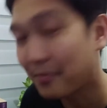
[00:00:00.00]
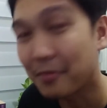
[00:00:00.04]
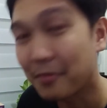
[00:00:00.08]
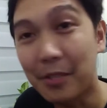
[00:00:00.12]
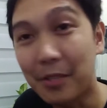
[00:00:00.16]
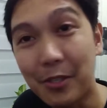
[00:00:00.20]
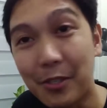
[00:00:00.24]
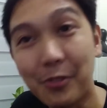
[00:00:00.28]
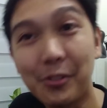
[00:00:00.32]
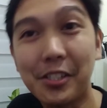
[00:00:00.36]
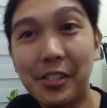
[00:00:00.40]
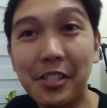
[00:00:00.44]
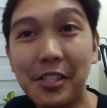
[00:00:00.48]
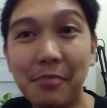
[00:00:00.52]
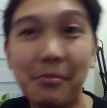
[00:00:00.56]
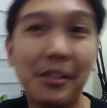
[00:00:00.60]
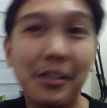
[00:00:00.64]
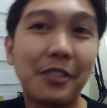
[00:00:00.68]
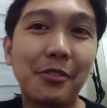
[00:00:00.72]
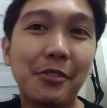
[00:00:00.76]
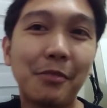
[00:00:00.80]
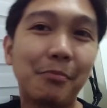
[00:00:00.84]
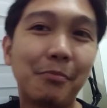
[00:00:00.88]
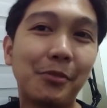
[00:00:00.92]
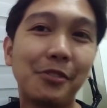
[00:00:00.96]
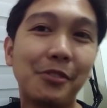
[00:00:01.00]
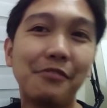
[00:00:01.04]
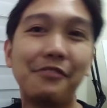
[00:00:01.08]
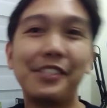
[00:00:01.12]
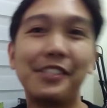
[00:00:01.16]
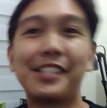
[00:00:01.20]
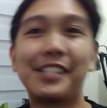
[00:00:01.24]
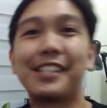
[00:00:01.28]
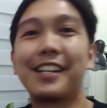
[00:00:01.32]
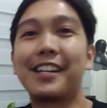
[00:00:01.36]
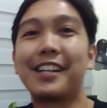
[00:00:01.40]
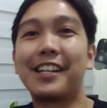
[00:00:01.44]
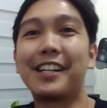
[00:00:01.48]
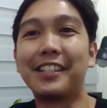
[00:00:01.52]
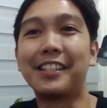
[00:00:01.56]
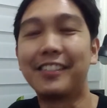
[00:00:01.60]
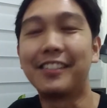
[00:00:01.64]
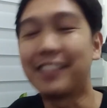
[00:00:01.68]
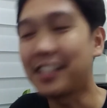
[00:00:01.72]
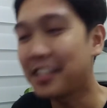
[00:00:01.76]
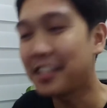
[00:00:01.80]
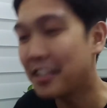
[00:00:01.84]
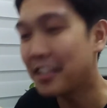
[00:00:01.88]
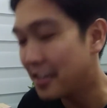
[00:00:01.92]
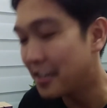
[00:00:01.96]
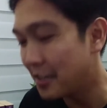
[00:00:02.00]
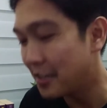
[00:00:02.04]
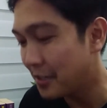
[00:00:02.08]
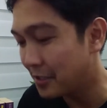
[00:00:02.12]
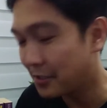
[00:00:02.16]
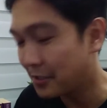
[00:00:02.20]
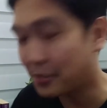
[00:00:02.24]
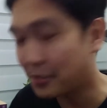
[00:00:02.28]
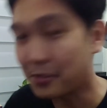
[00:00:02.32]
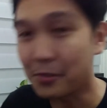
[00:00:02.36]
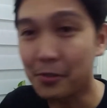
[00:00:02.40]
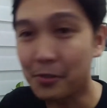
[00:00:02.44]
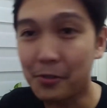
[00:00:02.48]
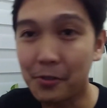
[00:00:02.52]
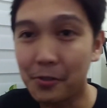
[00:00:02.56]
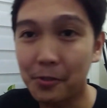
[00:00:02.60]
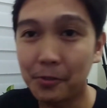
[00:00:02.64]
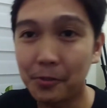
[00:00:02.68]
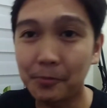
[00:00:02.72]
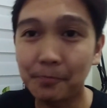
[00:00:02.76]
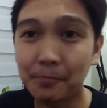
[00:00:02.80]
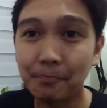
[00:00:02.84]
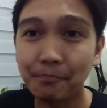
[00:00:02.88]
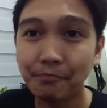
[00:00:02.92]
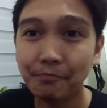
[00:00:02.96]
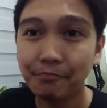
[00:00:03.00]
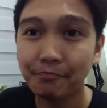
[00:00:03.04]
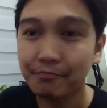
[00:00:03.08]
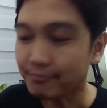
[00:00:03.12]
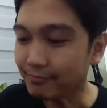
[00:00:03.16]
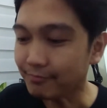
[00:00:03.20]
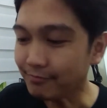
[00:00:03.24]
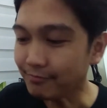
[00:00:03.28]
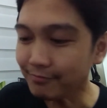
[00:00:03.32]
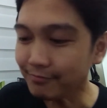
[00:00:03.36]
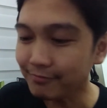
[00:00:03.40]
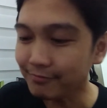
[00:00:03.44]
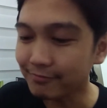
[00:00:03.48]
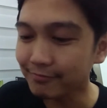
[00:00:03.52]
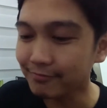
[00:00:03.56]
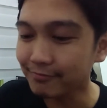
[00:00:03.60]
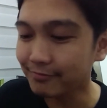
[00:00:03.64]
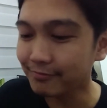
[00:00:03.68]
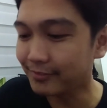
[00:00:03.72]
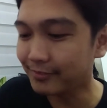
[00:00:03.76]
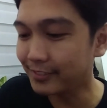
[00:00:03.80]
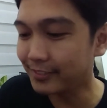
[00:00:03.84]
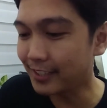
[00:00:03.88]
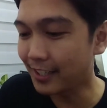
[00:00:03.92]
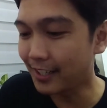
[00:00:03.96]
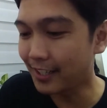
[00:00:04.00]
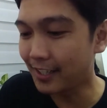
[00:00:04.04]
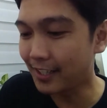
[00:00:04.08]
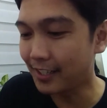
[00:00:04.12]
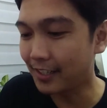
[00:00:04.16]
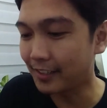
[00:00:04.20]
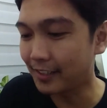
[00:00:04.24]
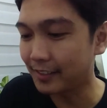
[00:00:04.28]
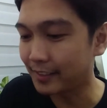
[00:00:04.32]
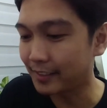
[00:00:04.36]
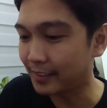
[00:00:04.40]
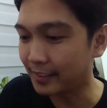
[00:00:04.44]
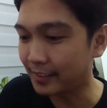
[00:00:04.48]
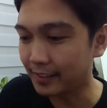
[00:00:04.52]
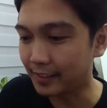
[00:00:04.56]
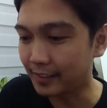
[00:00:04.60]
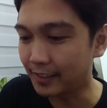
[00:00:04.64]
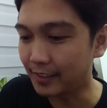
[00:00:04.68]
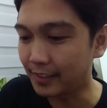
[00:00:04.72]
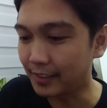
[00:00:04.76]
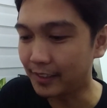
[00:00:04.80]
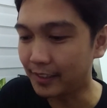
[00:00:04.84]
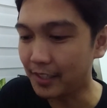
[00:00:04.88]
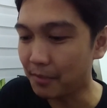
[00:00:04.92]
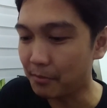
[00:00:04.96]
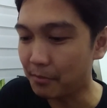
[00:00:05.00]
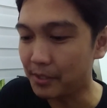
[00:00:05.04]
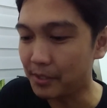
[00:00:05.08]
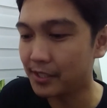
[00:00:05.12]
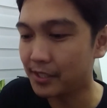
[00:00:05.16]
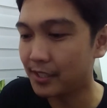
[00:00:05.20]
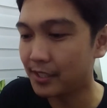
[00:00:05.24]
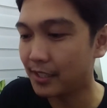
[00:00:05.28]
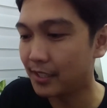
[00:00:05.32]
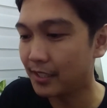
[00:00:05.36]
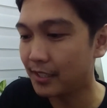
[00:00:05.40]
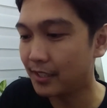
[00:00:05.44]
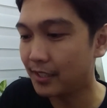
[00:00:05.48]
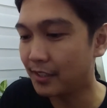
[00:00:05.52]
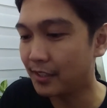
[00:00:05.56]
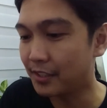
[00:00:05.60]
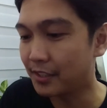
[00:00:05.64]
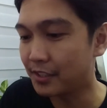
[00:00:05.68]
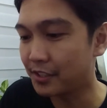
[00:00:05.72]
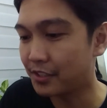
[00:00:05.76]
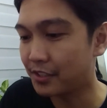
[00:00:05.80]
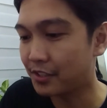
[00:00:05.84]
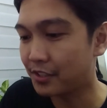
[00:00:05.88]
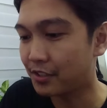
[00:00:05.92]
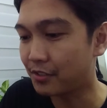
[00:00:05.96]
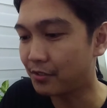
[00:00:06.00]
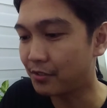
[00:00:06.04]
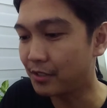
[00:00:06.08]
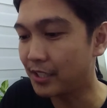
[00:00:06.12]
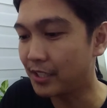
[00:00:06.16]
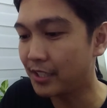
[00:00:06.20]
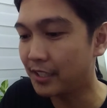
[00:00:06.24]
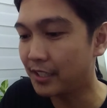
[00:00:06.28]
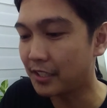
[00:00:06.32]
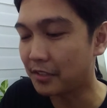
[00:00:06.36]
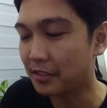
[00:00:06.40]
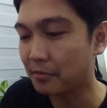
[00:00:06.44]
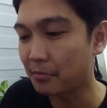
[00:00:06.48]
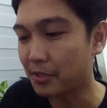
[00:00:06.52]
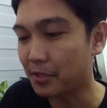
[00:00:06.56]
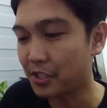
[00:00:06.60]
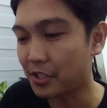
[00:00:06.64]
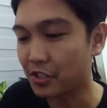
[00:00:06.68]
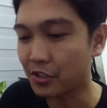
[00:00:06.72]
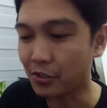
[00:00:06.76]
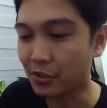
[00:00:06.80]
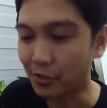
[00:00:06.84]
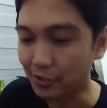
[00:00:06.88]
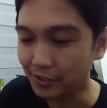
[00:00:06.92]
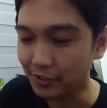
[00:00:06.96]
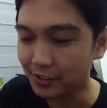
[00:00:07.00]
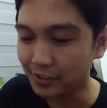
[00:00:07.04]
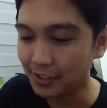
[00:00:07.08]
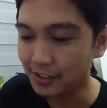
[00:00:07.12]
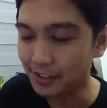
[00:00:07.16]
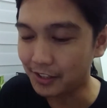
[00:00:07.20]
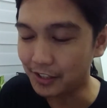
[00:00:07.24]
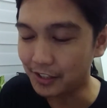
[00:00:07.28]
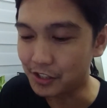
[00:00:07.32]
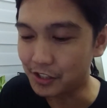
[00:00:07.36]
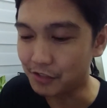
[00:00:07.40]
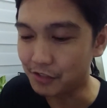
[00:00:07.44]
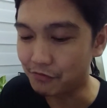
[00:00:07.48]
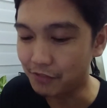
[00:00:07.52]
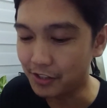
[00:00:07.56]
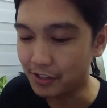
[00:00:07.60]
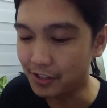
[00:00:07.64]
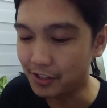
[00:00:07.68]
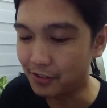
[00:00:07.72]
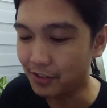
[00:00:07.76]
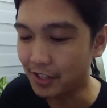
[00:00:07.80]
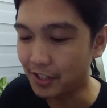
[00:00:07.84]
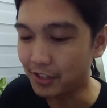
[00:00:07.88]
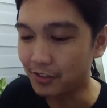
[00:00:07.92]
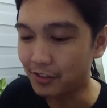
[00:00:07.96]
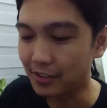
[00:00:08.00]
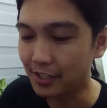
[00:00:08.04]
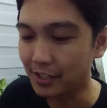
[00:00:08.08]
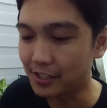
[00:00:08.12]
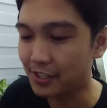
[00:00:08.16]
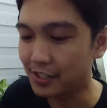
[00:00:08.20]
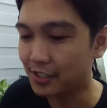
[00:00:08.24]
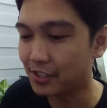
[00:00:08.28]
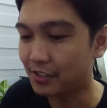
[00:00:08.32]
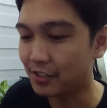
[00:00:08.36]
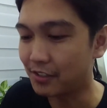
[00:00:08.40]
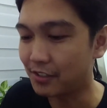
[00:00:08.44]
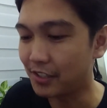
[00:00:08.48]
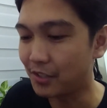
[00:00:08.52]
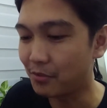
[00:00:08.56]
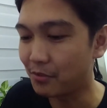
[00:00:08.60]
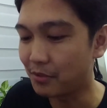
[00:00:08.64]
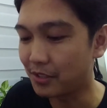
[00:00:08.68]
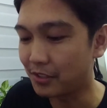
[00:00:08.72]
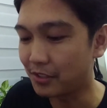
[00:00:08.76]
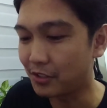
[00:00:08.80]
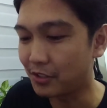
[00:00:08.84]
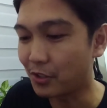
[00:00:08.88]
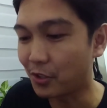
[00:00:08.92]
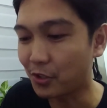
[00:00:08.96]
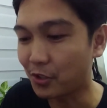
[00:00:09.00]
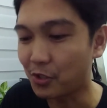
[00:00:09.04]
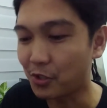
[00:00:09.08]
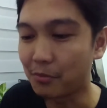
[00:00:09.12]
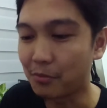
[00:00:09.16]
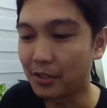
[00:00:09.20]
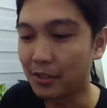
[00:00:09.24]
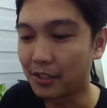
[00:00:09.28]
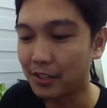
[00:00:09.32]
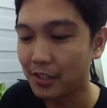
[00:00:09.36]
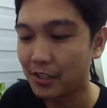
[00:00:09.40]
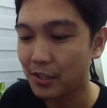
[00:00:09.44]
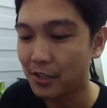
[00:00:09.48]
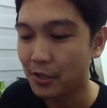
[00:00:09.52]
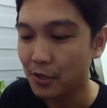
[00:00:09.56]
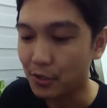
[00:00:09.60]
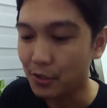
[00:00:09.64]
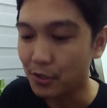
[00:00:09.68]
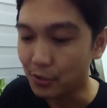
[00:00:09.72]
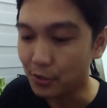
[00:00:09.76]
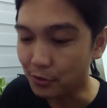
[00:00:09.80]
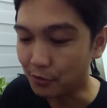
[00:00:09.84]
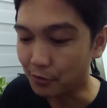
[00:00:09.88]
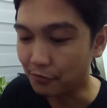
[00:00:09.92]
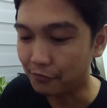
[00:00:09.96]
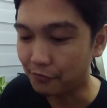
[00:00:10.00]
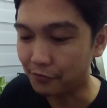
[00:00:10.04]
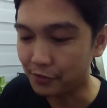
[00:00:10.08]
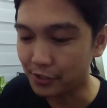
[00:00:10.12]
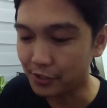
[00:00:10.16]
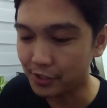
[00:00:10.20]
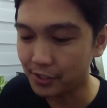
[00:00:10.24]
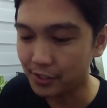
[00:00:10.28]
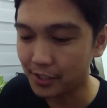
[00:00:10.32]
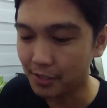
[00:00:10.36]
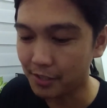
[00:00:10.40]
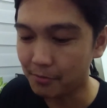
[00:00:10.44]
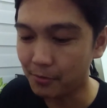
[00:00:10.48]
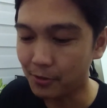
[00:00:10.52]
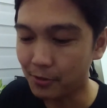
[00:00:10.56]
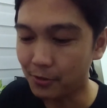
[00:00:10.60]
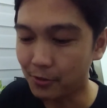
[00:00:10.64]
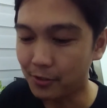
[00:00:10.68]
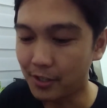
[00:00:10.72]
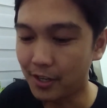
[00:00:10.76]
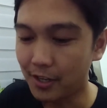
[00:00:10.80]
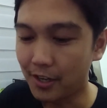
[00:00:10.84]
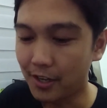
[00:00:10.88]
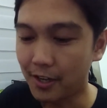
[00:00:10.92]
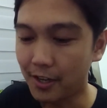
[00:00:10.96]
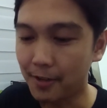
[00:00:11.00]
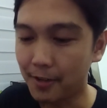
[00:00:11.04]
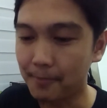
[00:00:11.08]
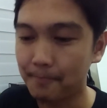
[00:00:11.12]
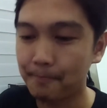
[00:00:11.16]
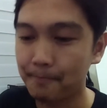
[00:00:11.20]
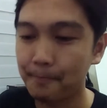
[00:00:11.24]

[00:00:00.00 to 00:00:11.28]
using my crypto Visa card, right? So, yeah, basically, there's really not much content in this video ngayon. I just really wanna document yung first time ko na